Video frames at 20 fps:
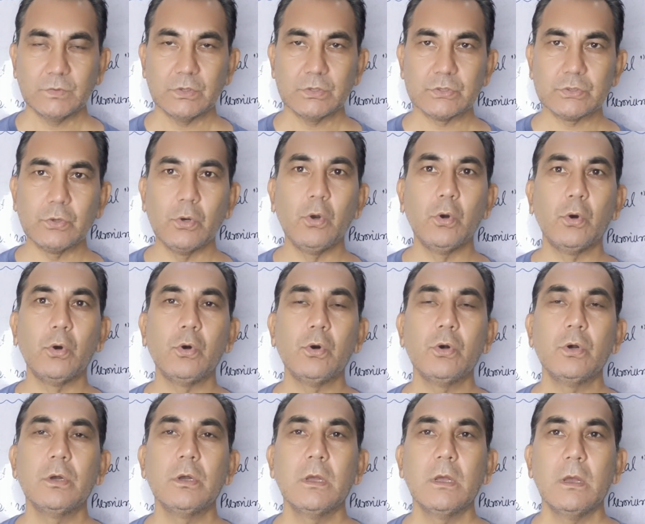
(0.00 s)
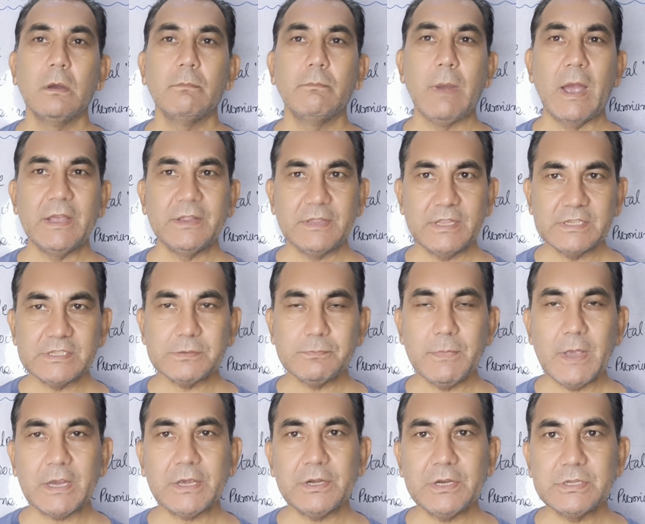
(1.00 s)
So by this
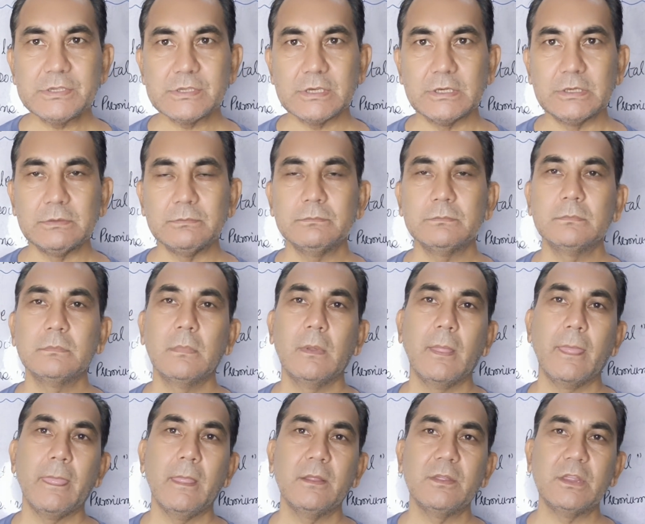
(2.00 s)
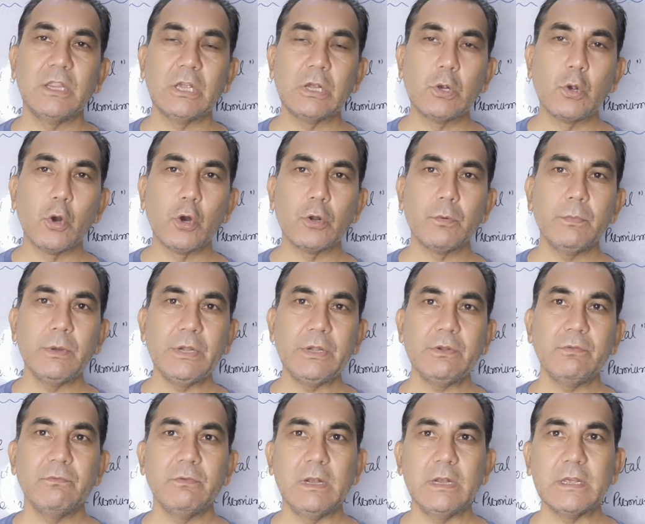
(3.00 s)
mechanism, the
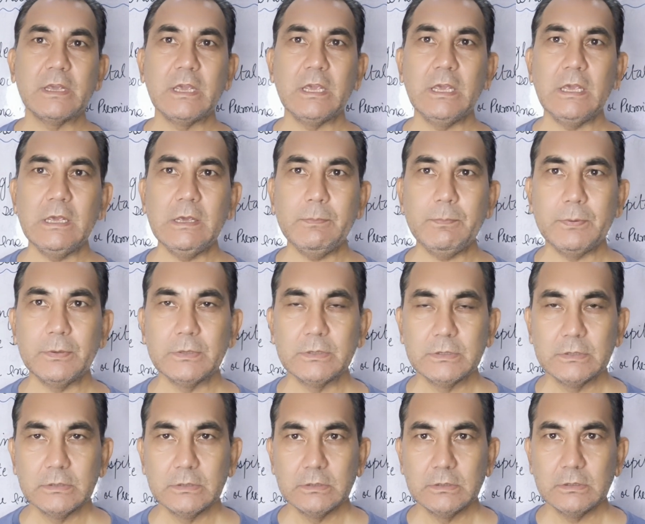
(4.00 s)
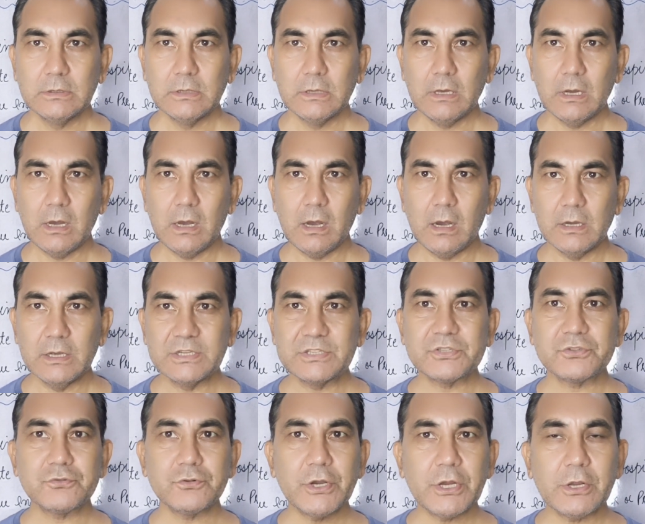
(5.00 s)
government will keep
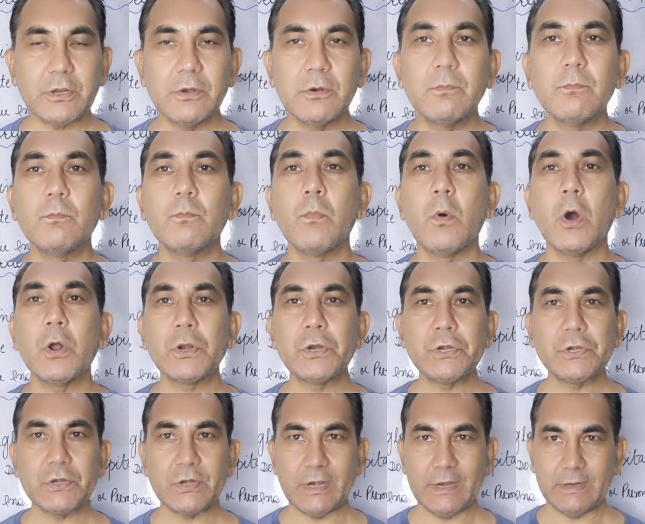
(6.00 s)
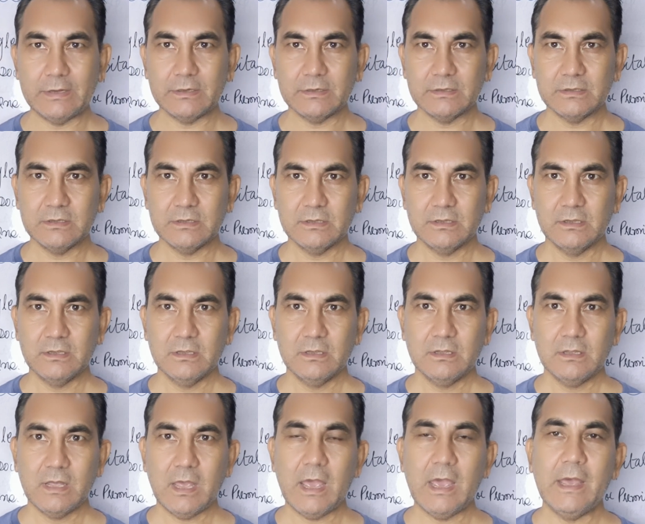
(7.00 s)
strict monitoring
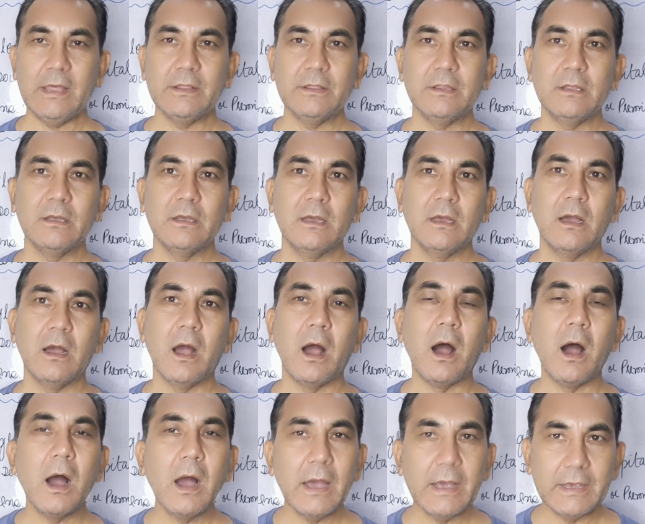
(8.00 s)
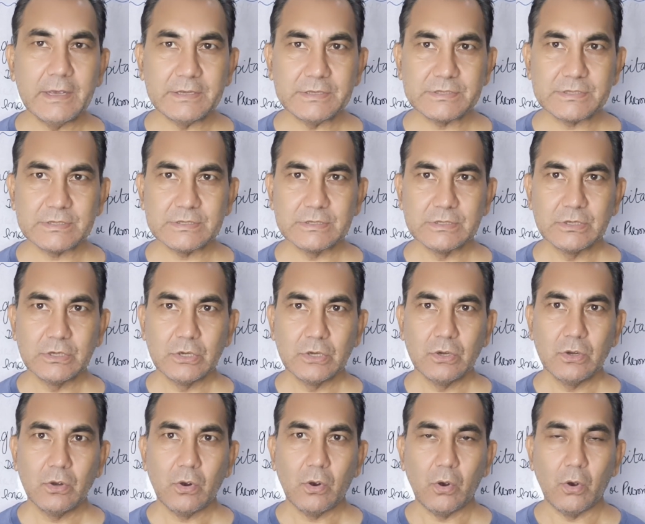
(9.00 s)
and eyes
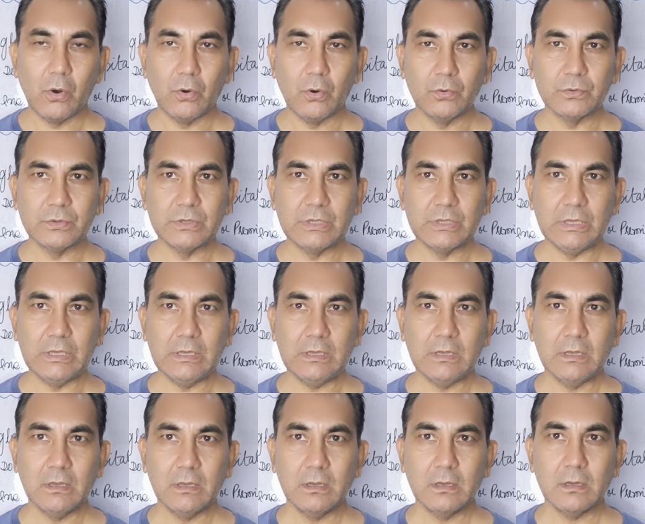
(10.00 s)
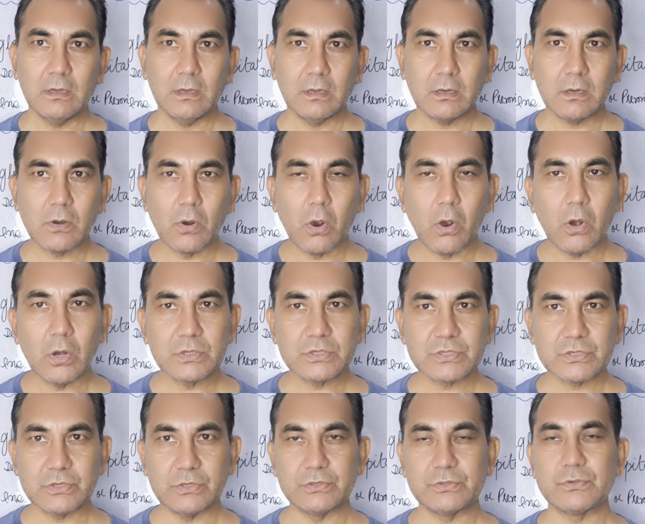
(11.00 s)
on the
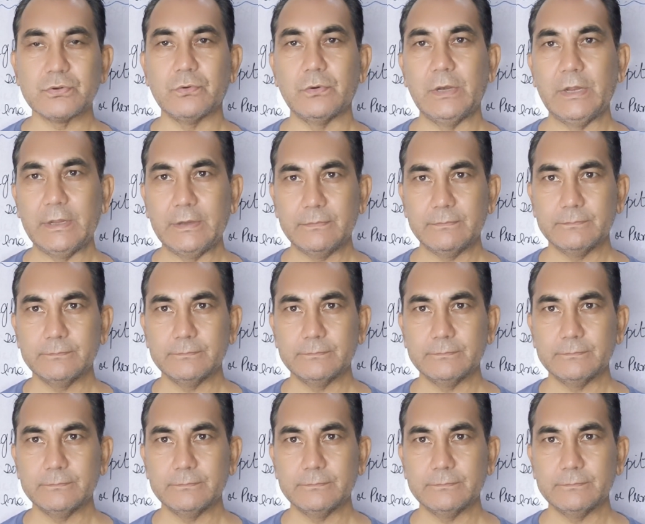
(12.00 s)
cost controlling,